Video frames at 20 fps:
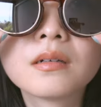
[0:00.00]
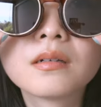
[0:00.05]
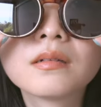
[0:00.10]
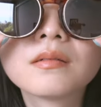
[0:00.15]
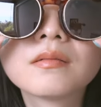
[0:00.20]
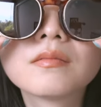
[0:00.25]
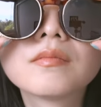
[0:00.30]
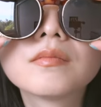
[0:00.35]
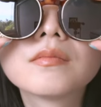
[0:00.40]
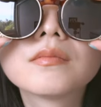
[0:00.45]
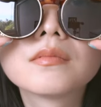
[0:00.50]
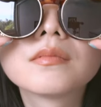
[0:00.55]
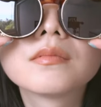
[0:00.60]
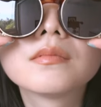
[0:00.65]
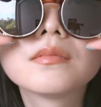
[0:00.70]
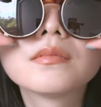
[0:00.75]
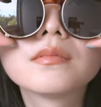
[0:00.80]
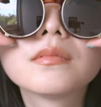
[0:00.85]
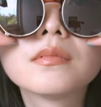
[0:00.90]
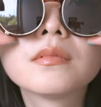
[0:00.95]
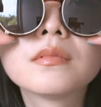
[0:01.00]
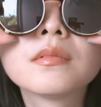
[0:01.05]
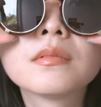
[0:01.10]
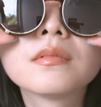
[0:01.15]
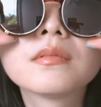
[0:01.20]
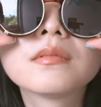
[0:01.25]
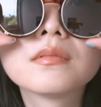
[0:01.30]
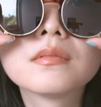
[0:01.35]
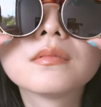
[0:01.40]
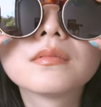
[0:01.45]

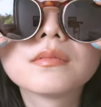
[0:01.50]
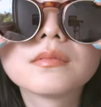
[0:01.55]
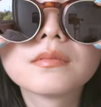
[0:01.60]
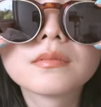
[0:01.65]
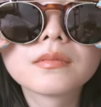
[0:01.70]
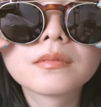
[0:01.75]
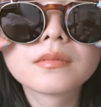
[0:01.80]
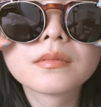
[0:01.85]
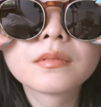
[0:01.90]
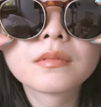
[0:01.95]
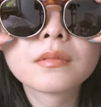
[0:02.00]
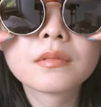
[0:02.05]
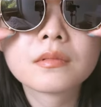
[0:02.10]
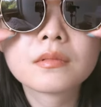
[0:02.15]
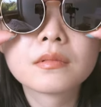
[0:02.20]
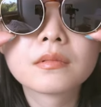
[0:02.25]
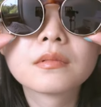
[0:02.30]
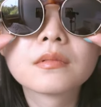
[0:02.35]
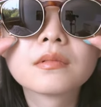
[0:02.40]
No one is speaking in this clip.